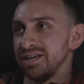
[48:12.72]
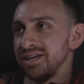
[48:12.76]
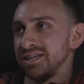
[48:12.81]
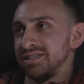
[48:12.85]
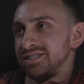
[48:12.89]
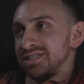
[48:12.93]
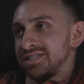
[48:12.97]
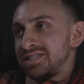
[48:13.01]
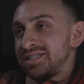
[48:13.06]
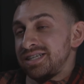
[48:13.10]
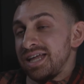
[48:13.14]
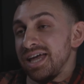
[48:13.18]
it
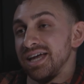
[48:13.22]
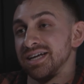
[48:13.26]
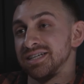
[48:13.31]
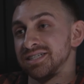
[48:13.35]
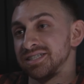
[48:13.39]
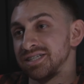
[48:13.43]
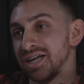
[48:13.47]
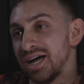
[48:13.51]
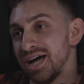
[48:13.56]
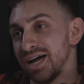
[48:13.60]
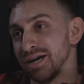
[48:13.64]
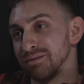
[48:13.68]
just
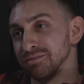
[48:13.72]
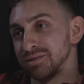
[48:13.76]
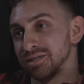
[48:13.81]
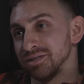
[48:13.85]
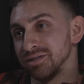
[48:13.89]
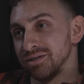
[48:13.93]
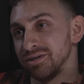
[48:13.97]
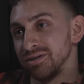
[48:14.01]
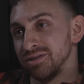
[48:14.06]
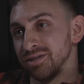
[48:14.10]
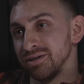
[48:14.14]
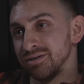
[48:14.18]
takes time to
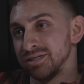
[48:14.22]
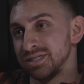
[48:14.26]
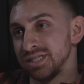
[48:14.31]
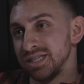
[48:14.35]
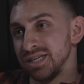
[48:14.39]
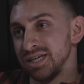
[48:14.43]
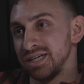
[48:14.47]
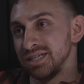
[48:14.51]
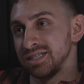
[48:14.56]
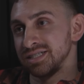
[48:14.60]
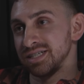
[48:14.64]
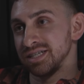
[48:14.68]
learn those
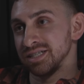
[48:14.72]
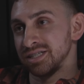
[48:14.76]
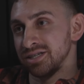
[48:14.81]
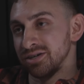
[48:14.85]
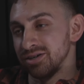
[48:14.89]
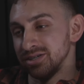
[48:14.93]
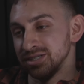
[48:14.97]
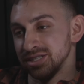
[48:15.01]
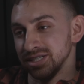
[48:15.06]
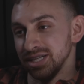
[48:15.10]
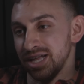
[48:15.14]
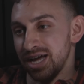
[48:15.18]
things. It
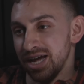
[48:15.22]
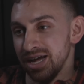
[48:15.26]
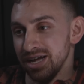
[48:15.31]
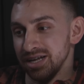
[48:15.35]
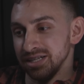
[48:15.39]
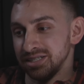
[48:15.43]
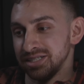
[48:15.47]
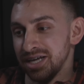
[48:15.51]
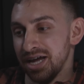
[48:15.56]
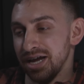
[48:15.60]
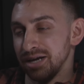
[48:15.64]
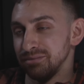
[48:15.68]
turns
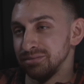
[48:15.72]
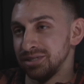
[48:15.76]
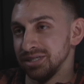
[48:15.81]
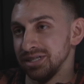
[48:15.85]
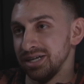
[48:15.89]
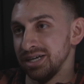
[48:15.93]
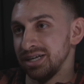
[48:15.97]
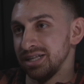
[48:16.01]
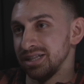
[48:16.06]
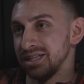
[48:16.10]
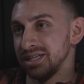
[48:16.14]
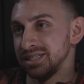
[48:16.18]
time to
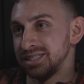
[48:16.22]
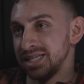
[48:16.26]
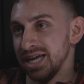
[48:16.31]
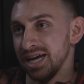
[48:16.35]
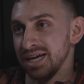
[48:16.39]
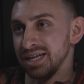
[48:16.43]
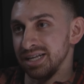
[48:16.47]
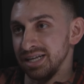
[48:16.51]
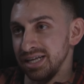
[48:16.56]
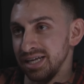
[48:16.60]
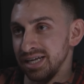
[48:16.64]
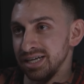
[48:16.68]
like the
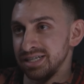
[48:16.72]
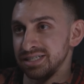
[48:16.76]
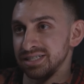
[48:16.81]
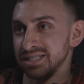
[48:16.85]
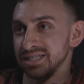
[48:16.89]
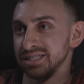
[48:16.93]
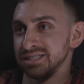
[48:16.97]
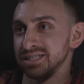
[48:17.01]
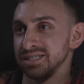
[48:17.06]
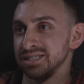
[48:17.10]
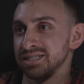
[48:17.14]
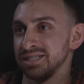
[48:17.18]
techniques
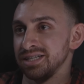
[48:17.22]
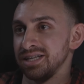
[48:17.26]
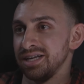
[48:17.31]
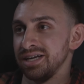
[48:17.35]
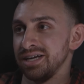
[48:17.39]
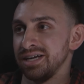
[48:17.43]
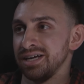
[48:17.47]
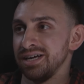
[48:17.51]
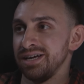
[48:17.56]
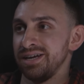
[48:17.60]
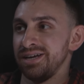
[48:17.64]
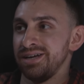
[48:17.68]
and just
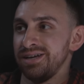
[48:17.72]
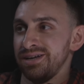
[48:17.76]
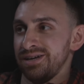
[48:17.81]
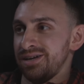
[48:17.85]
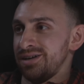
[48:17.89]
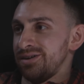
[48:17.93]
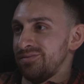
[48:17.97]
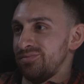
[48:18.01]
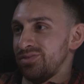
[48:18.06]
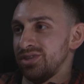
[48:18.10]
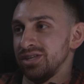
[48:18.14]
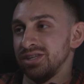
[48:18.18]
like
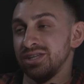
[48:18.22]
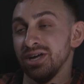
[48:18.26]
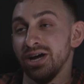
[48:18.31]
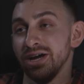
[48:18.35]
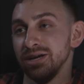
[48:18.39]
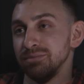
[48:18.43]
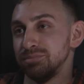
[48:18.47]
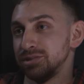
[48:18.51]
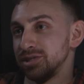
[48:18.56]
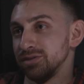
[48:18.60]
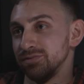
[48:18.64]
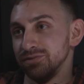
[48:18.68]
the
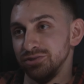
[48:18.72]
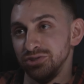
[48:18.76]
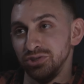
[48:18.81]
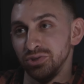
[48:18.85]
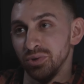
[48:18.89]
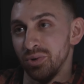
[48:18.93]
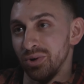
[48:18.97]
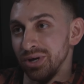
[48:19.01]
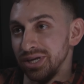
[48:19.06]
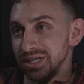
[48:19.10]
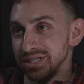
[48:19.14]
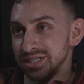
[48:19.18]
types of
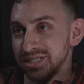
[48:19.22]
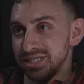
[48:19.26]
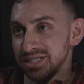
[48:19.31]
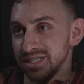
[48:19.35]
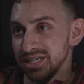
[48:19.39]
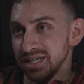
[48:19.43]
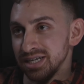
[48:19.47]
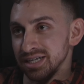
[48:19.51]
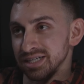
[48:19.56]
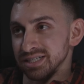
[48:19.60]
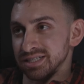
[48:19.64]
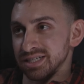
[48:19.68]

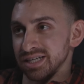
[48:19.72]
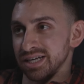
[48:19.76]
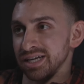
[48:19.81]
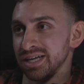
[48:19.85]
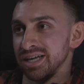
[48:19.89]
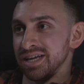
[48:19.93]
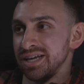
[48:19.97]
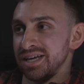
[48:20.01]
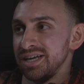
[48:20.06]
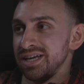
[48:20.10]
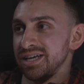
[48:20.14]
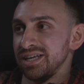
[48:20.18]
joints. And it's like,
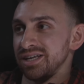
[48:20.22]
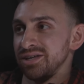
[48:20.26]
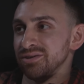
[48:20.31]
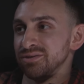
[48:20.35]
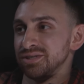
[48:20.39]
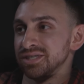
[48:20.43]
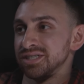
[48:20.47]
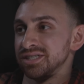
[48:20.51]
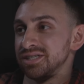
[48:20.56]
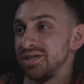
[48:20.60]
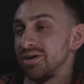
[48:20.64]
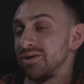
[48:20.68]
you
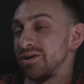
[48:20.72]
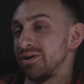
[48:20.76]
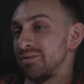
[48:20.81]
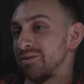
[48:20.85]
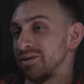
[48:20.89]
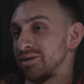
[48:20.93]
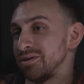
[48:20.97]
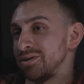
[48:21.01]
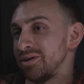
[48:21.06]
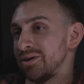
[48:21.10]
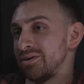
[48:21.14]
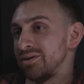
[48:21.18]
just don't know what you